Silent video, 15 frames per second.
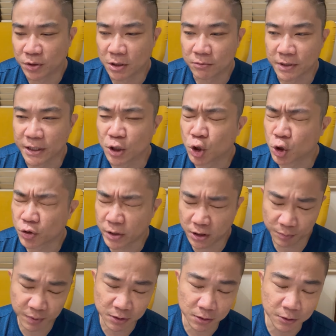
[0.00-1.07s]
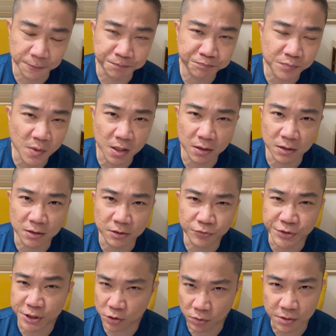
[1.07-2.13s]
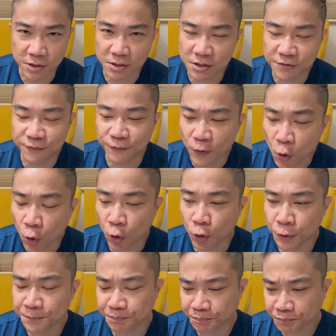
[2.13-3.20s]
out incredible resources for